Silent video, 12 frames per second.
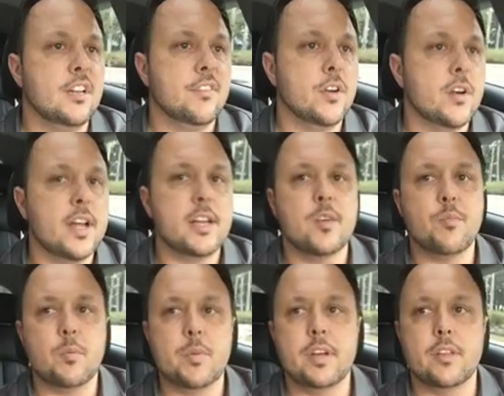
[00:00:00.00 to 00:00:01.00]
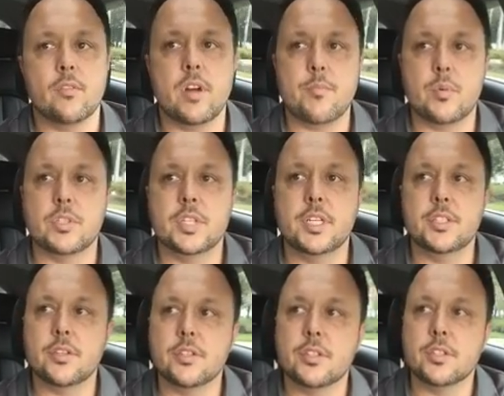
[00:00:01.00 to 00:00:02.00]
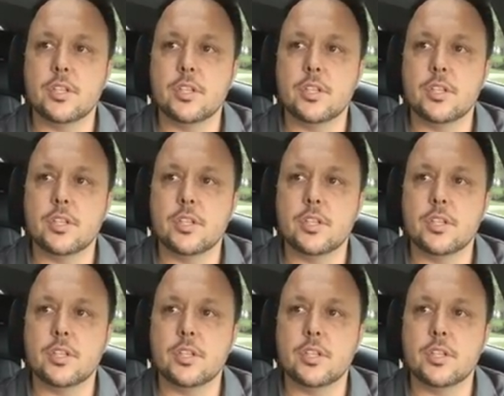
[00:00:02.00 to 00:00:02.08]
and if you're not implementing the right procedures.